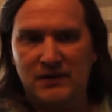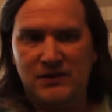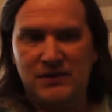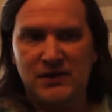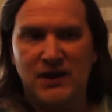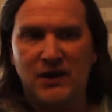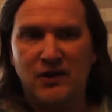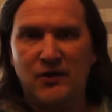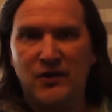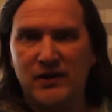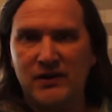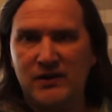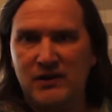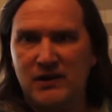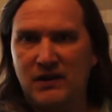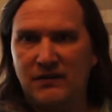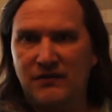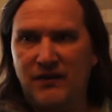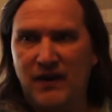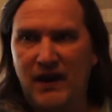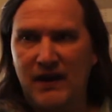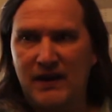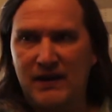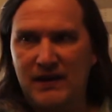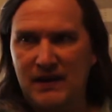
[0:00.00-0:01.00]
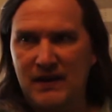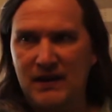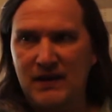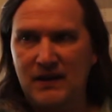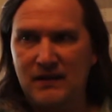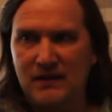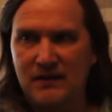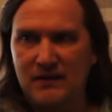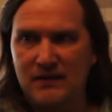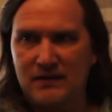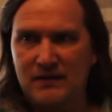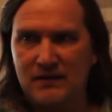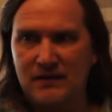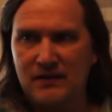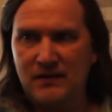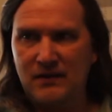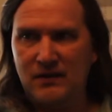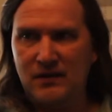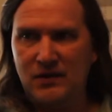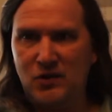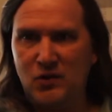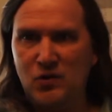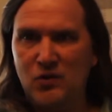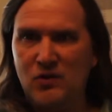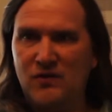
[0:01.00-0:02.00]
generation of ideas
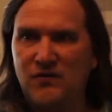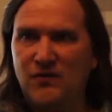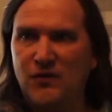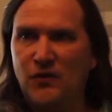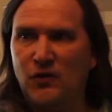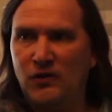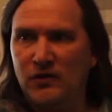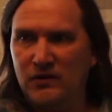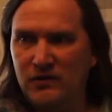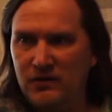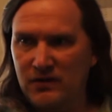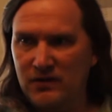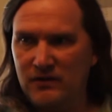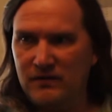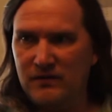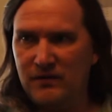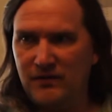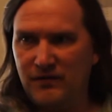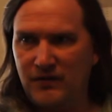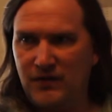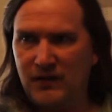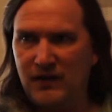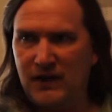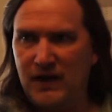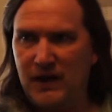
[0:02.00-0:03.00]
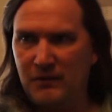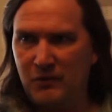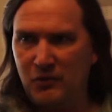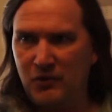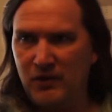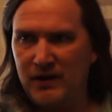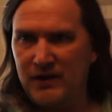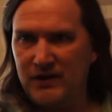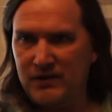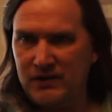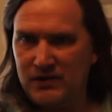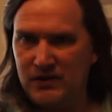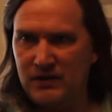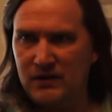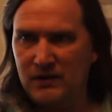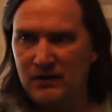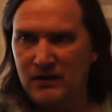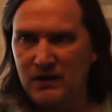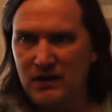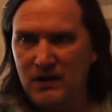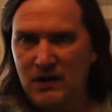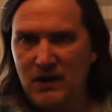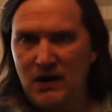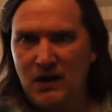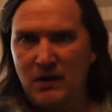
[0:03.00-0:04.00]
useful in terms of
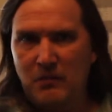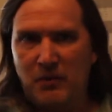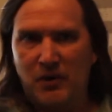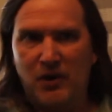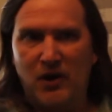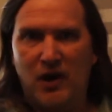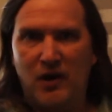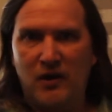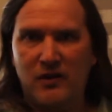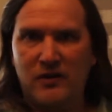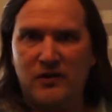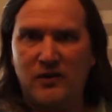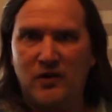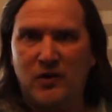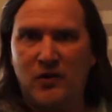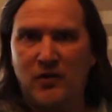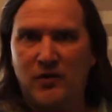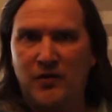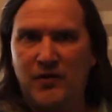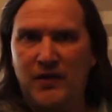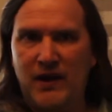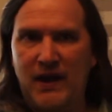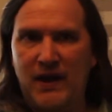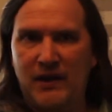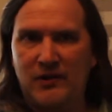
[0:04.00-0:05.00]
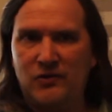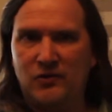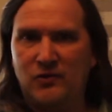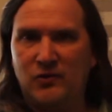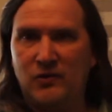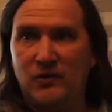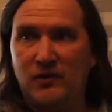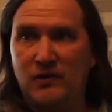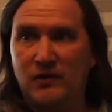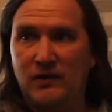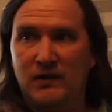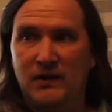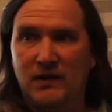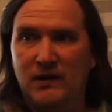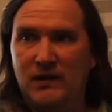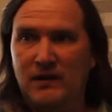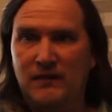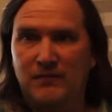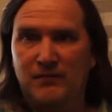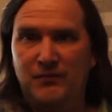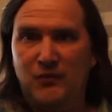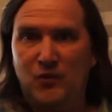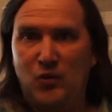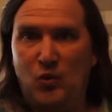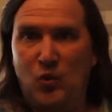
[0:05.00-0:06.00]
collaboration, but also the actual
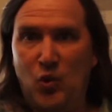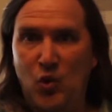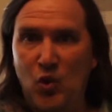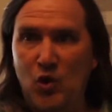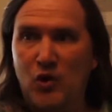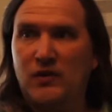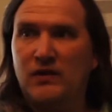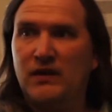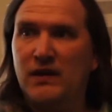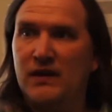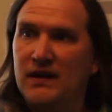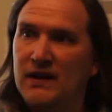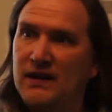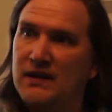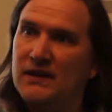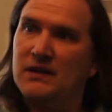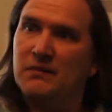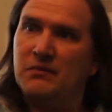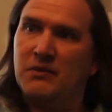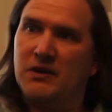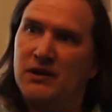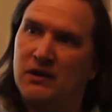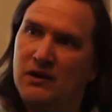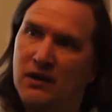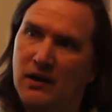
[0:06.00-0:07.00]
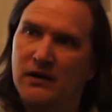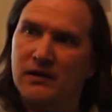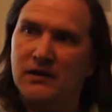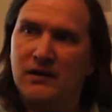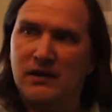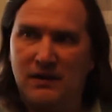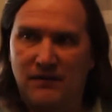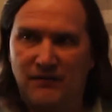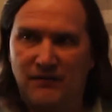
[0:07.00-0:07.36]
work that needs to be done to